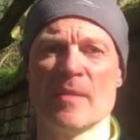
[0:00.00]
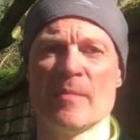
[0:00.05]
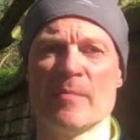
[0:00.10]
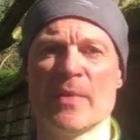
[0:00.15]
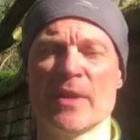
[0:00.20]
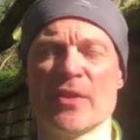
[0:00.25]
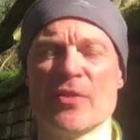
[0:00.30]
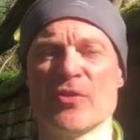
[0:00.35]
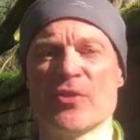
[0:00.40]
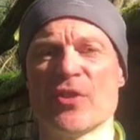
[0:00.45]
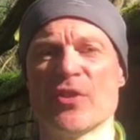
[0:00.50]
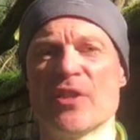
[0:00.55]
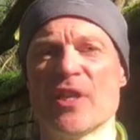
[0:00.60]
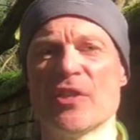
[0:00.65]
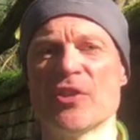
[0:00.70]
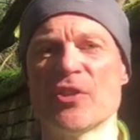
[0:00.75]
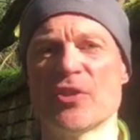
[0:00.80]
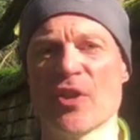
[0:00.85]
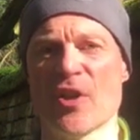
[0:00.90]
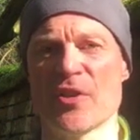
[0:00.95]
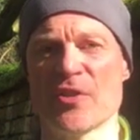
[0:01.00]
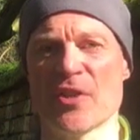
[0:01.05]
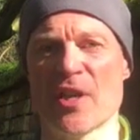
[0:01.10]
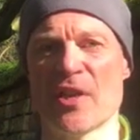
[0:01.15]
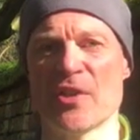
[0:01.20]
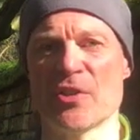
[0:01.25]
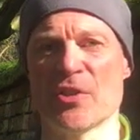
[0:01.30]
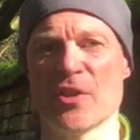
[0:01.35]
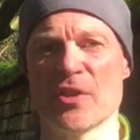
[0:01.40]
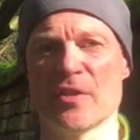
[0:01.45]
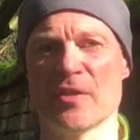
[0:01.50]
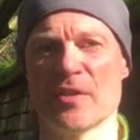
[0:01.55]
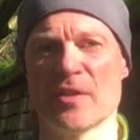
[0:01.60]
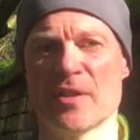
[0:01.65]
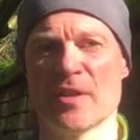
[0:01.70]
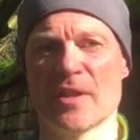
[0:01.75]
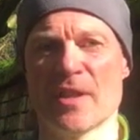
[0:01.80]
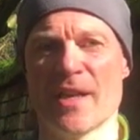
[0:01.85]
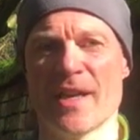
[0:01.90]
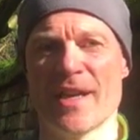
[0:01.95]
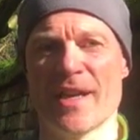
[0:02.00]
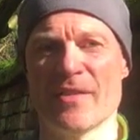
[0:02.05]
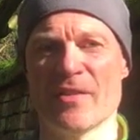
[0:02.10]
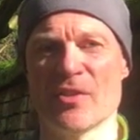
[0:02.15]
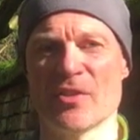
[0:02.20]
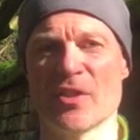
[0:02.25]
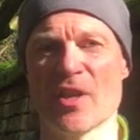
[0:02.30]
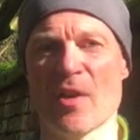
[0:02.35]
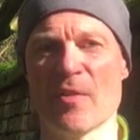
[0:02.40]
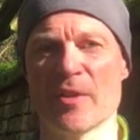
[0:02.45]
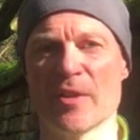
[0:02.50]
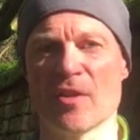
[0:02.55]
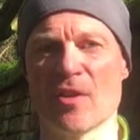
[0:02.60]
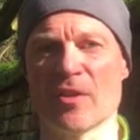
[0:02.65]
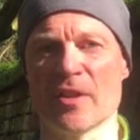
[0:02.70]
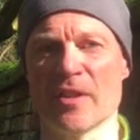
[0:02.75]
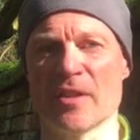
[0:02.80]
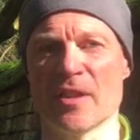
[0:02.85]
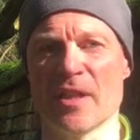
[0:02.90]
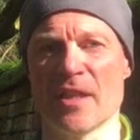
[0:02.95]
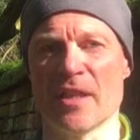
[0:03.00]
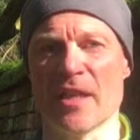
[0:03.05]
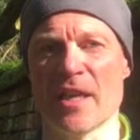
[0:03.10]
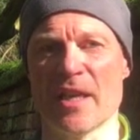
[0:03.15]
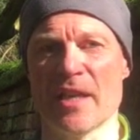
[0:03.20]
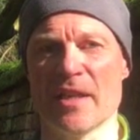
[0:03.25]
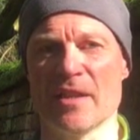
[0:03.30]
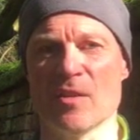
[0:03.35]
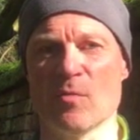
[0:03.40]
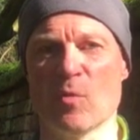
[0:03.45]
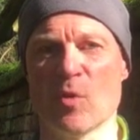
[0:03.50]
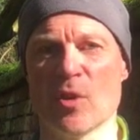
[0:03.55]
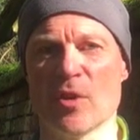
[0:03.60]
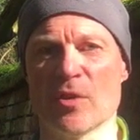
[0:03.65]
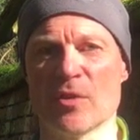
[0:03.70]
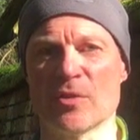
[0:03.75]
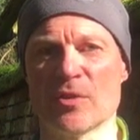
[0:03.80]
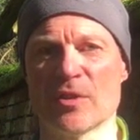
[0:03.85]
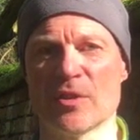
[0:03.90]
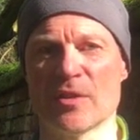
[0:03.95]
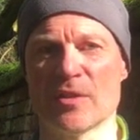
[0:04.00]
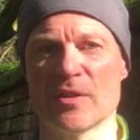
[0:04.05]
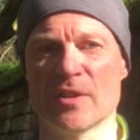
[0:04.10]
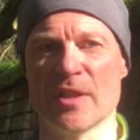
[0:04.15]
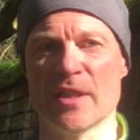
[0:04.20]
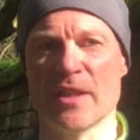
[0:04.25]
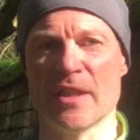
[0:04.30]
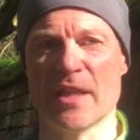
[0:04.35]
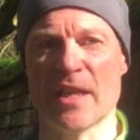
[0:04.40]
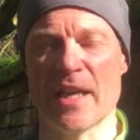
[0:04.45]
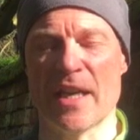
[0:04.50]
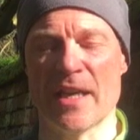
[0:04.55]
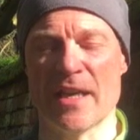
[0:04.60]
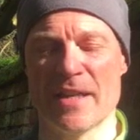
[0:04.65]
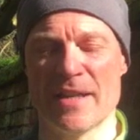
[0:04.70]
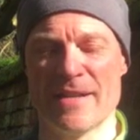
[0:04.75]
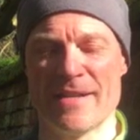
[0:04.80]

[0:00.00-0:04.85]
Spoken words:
Because the digitisation that's going on in the world, the